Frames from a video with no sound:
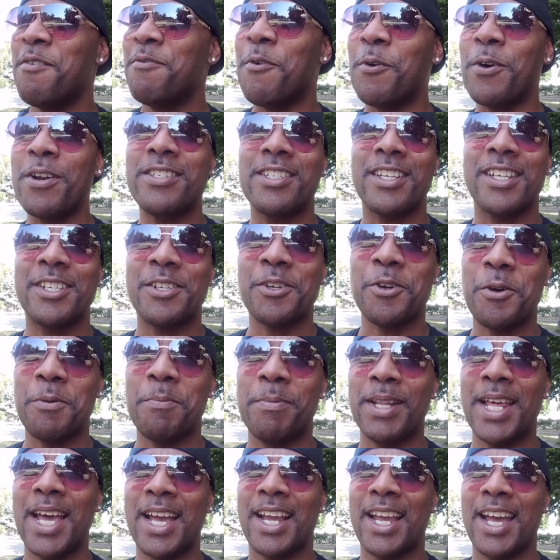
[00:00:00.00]

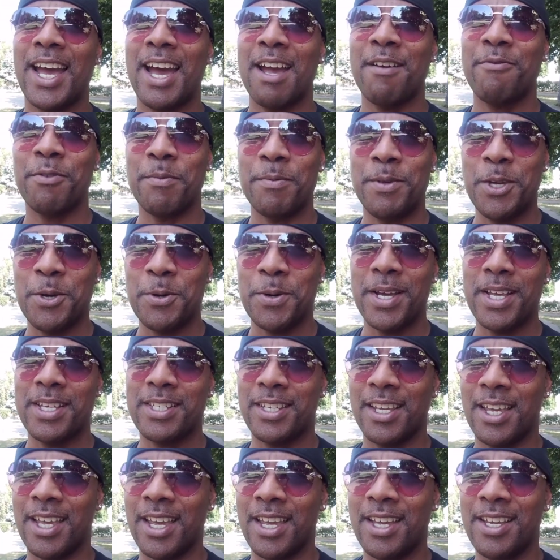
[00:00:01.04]
46-year-old black guy from
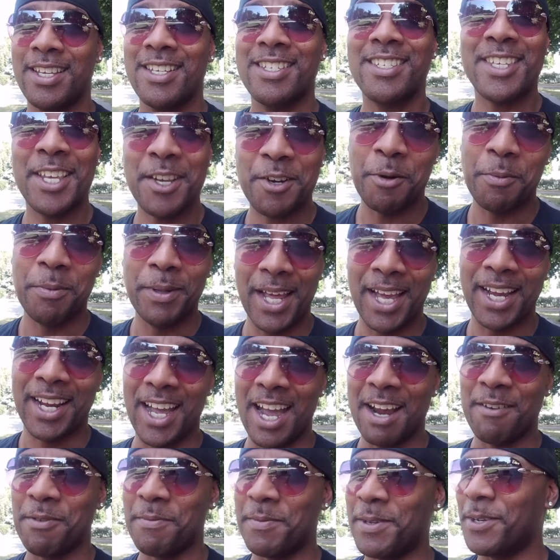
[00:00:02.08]
USA, single black
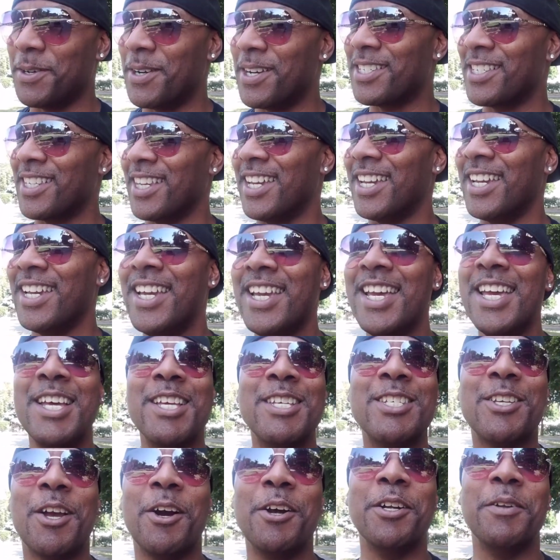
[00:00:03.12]
guy from USA,
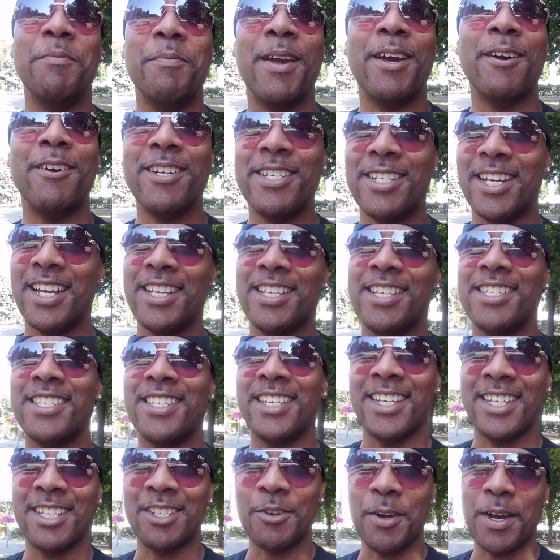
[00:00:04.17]
starting a marriage
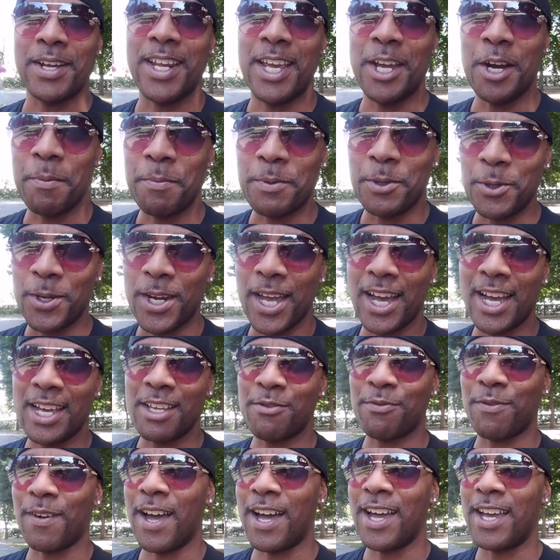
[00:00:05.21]
agency and trying to help you
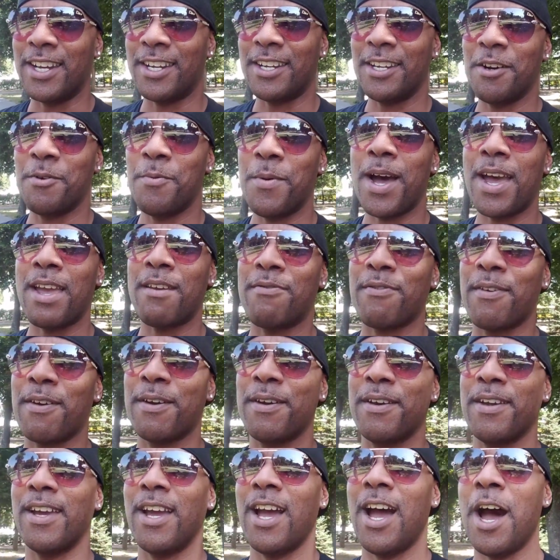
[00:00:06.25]
guys find a wife?
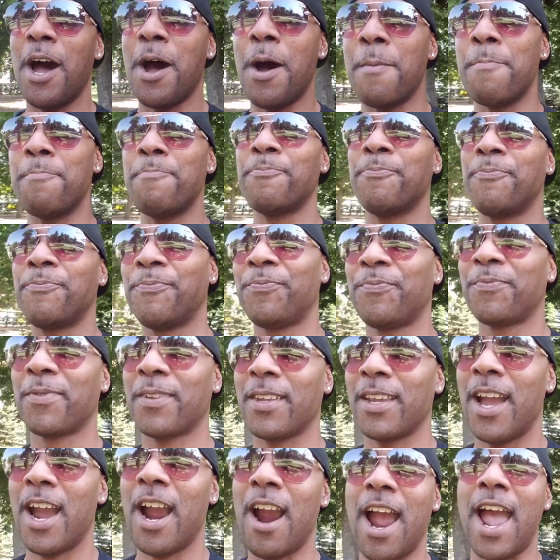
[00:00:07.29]
All
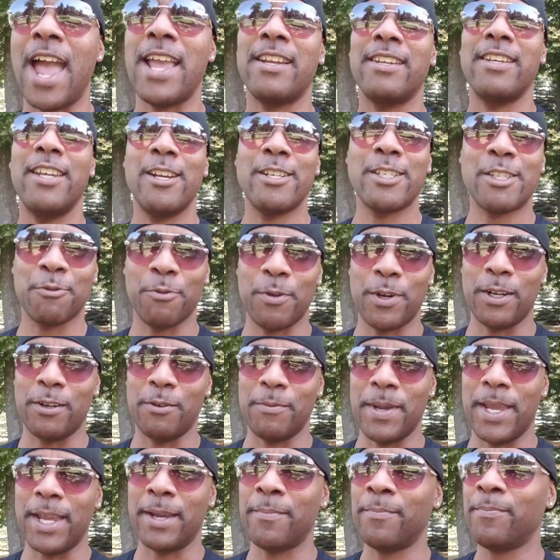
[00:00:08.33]
right, here's the real,
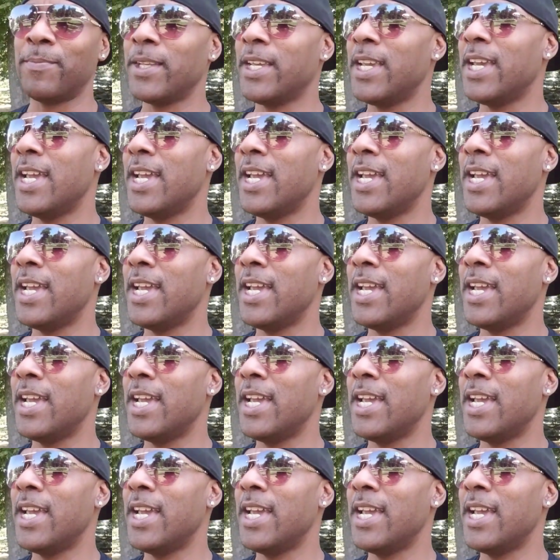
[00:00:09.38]
man.